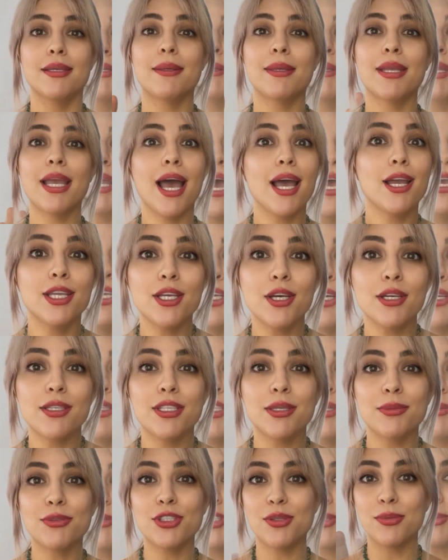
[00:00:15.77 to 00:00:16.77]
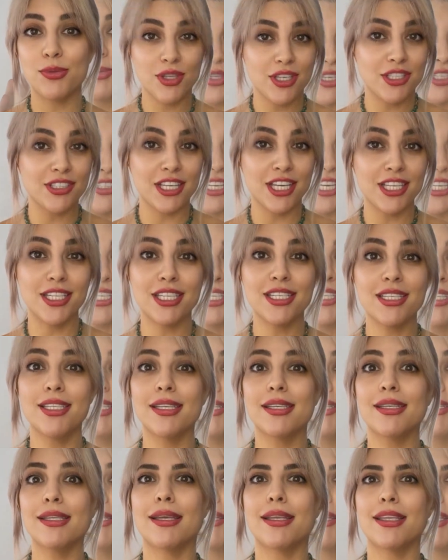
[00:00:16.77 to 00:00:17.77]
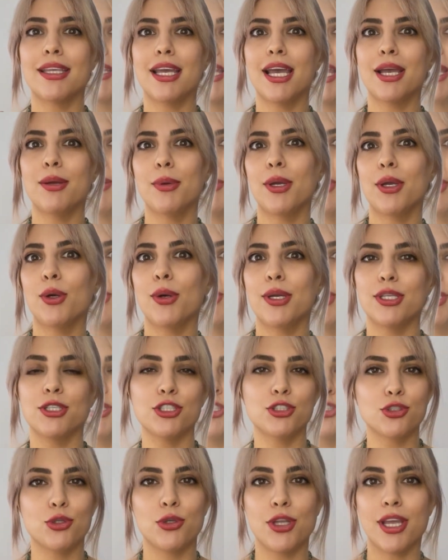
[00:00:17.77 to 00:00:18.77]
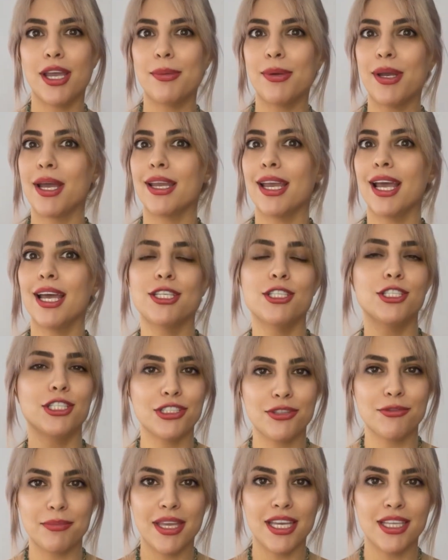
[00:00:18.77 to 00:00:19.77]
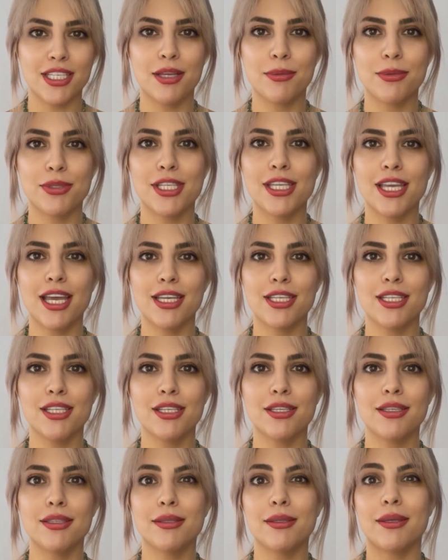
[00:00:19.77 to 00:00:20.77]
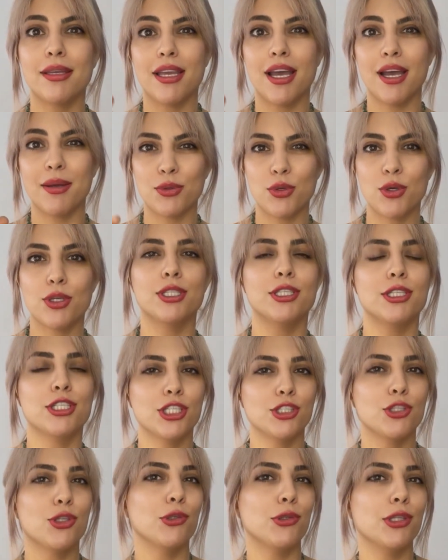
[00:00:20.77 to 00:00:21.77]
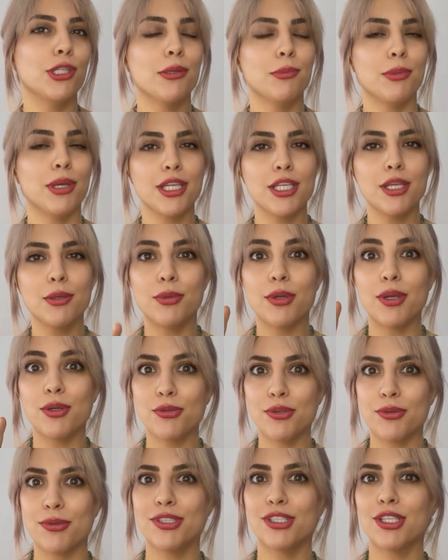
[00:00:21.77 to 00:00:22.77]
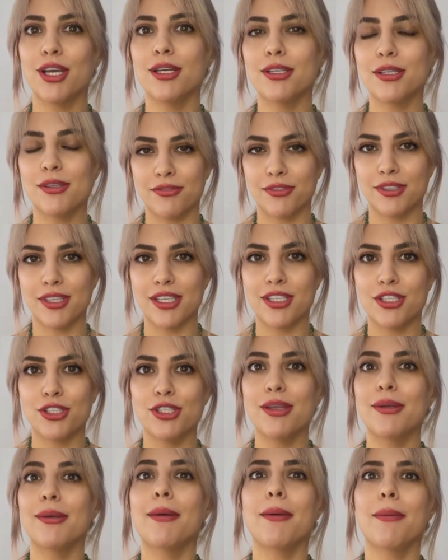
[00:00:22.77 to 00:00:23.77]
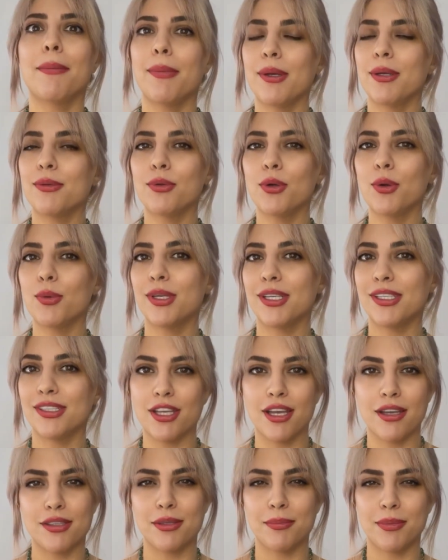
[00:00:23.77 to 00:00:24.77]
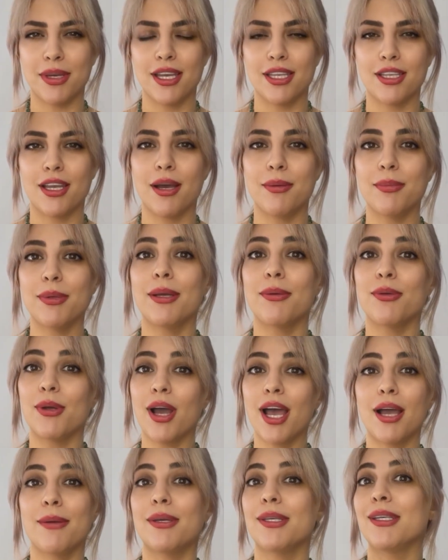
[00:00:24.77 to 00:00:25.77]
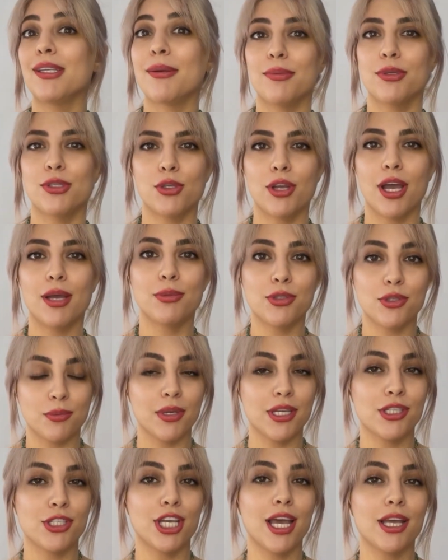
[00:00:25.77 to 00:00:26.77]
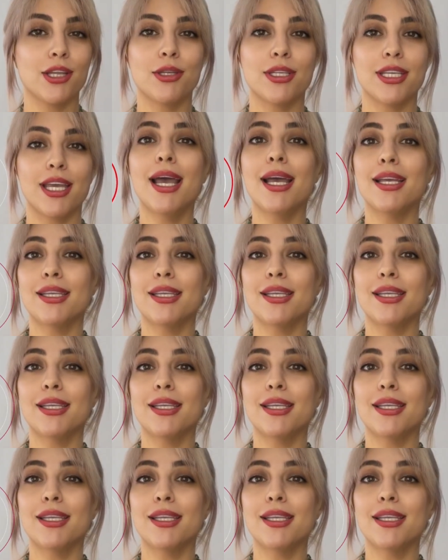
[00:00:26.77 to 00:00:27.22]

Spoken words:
Hi girls, I'm super excited. Today we're going to do Kim Kardashian's makeup together. I'm going to teach you this makeup look from start to finish. Before we start the makeup, if you haven't subscribed to my channel yet,